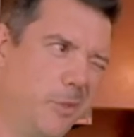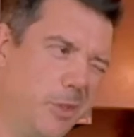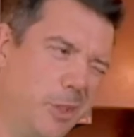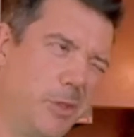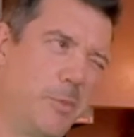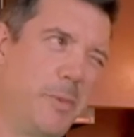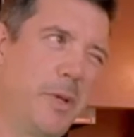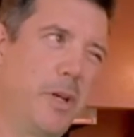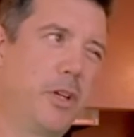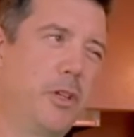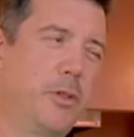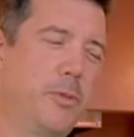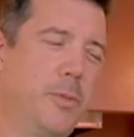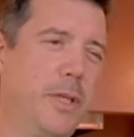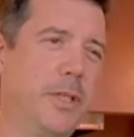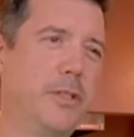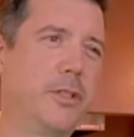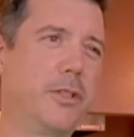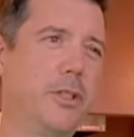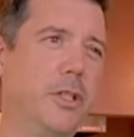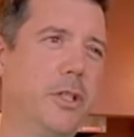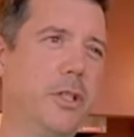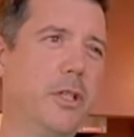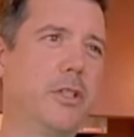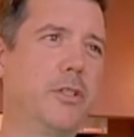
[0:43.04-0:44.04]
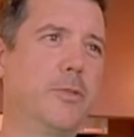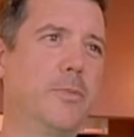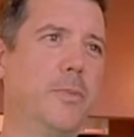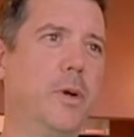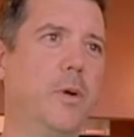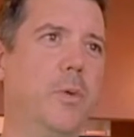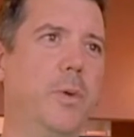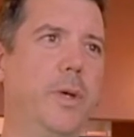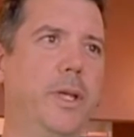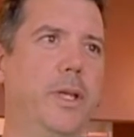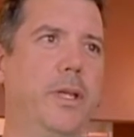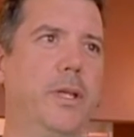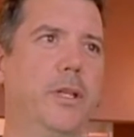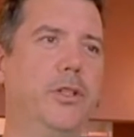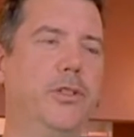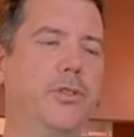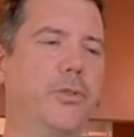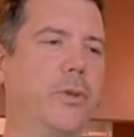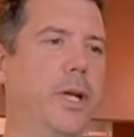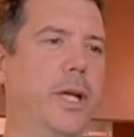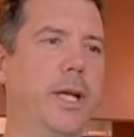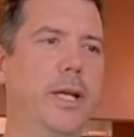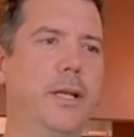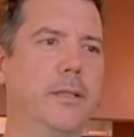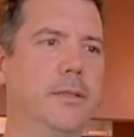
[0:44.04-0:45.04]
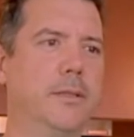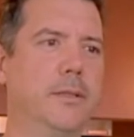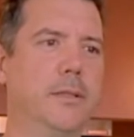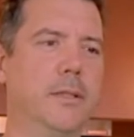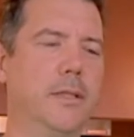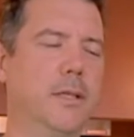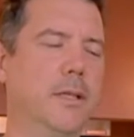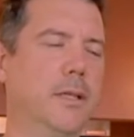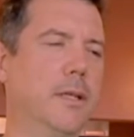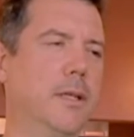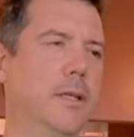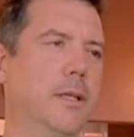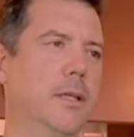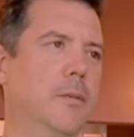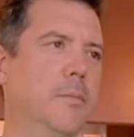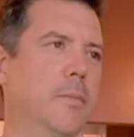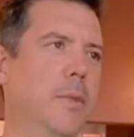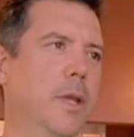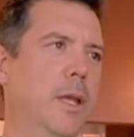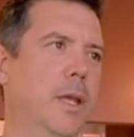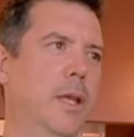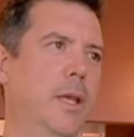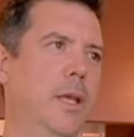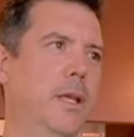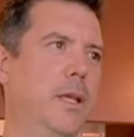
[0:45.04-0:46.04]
experienced pizza cooks, but we could train um,